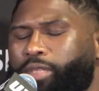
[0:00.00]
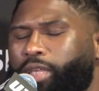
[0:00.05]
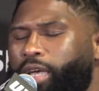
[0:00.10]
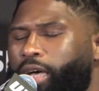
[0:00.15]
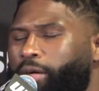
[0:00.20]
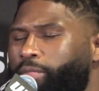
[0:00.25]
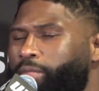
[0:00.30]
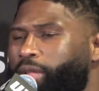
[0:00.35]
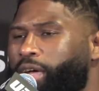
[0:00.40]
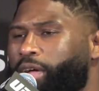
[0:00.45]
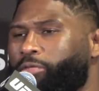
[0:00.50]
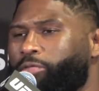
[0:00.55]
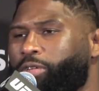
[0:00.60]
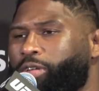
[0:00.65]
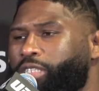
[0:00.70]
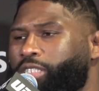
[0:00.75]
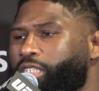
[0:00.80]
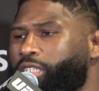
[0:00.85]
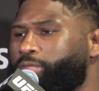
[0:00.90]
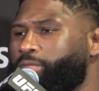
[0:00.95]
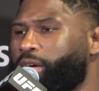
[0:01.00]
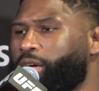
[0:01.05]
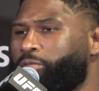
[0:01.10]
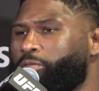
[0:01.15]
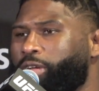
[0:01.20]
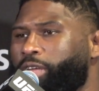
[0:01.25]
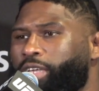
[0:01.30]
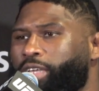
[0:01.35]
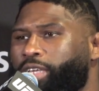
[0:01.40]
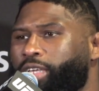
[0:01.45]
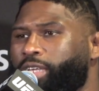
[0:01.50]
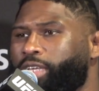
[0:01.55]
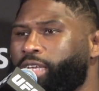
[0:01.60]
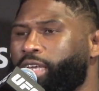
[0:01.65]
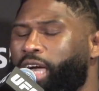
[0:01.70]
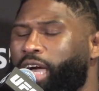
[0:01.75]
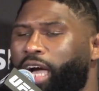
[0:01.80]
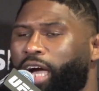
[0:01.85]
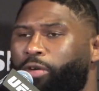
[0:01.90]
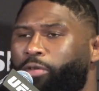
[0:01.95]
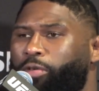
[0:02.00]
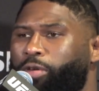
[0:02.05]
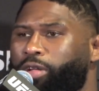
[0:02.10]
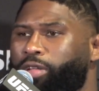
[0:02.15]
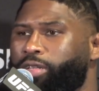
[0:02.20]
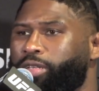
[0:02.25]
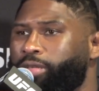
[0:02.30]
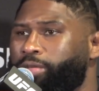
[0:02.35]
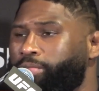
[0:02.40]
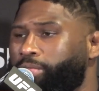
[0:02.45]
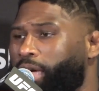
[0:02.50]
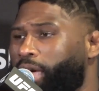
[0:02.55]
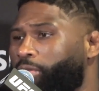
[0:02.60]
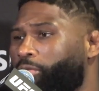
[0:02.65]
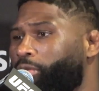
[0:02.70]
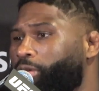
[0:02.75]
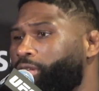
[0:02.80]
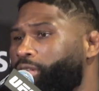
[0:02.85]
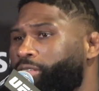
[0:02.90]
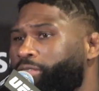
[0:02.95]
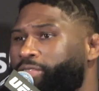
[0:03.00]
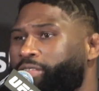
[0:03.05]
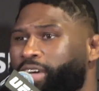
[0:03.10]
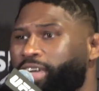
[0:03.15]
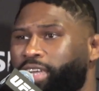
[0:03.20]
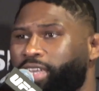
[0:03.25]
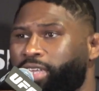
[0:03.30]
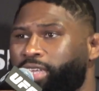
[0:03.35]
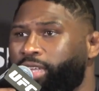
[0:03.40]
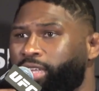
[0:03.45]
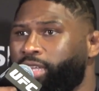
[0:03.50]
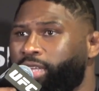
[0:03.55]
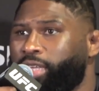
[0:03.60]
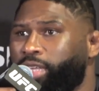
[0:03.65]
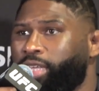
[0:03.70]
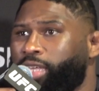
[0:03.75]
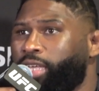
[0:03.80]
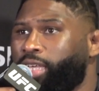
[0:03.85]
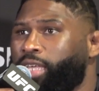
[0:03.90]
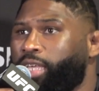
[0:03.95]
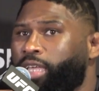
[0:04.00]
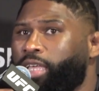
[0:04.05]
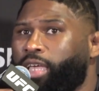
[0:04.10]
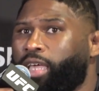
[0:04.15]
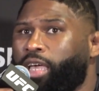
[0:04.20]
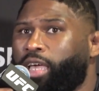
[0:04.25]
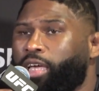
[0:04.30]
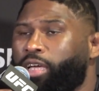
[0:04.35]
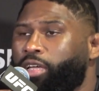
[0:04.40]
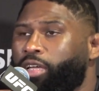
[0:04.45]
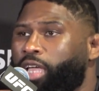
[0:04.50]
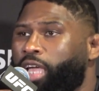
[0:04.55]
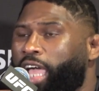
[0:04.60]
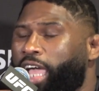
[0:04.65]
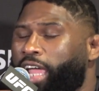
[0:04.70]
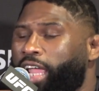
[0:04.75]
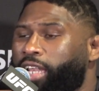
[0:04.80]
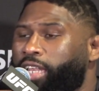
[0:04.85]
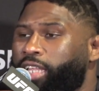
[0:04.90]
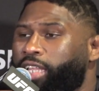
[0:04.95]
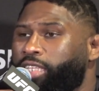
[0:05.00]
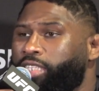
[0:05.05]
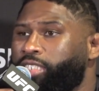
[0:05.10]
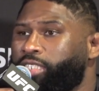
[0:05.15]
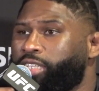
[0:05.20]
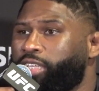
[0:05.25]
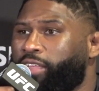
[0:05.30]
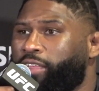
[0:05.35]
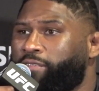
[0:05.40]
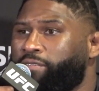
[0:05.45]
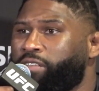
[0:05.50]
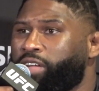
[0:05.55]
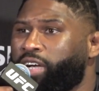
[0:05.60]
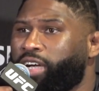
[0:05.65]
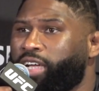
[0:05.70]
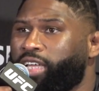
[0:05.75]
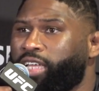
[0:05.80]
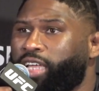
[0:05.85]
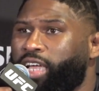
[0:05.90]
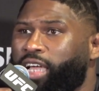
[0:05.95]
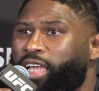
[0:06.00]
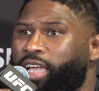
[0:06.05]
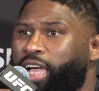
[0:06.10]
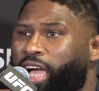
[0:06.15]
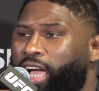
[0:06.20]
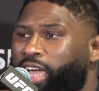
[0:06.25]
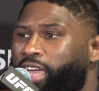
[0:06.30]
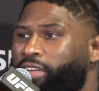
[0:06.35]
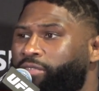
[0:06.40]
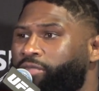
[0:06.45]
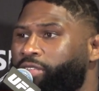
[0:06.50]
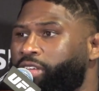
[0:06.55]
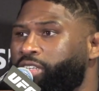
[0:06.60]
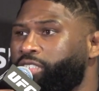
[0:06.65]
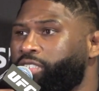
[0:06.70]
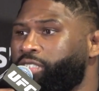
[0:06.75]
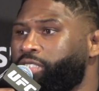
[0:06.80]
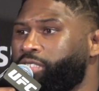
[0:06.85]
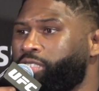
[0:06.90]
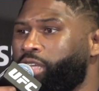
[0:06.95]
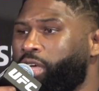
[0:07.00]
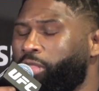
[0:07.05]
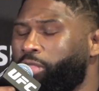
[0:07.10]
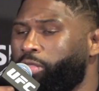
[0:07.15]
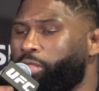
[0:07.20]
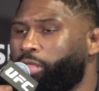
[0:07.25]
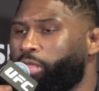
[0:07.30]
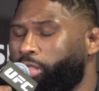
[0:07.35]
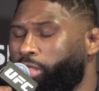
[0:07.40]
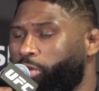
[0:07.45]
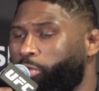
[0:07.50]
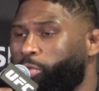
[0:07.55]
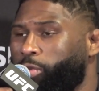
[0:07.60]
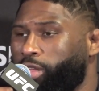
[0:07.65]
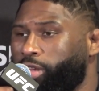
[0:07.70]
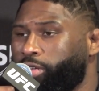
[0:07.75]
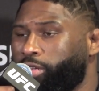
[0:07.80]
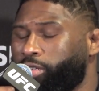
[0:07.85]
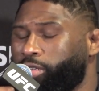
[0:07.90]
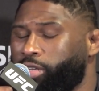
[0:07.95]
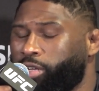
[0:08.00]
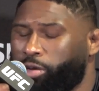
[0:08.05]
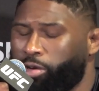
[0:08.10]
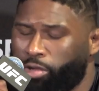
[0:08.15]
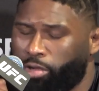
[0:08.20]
I'm not risking my ranking. I won the fight. Heading into this fight, I envisioned the winner,